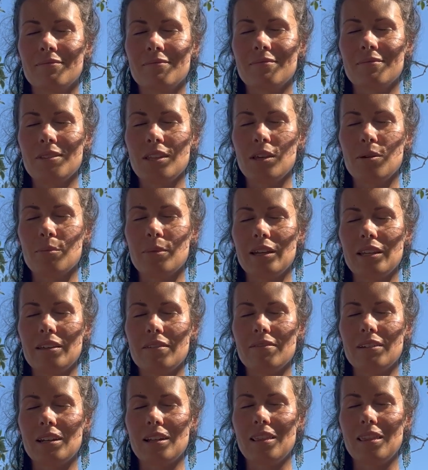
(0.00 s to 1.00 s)
You might
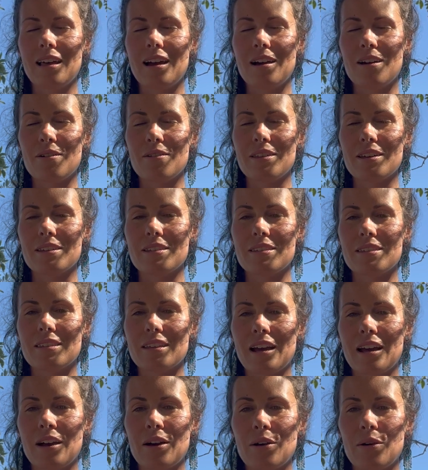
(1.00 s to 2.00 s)
even allow the
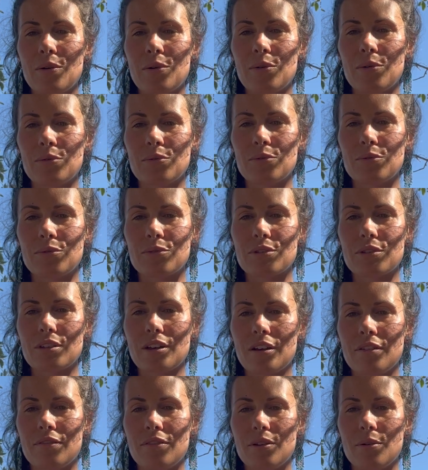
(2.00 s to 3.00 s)
sounds
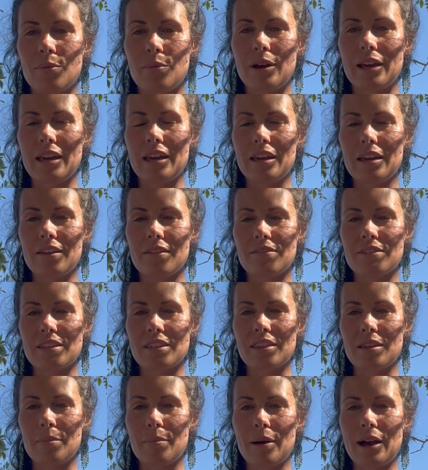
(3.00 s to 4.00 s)
of the waves
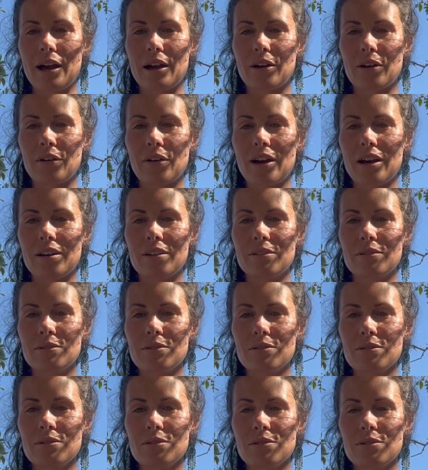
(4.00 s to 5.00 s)
in the
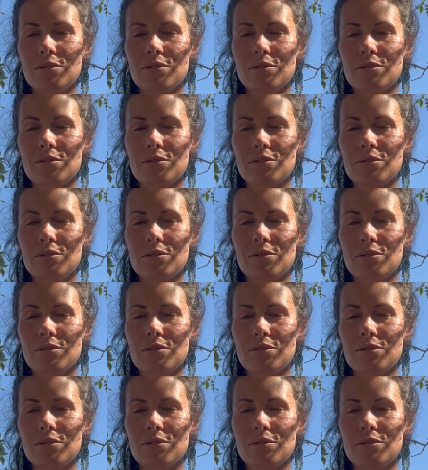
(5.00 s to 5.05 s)
background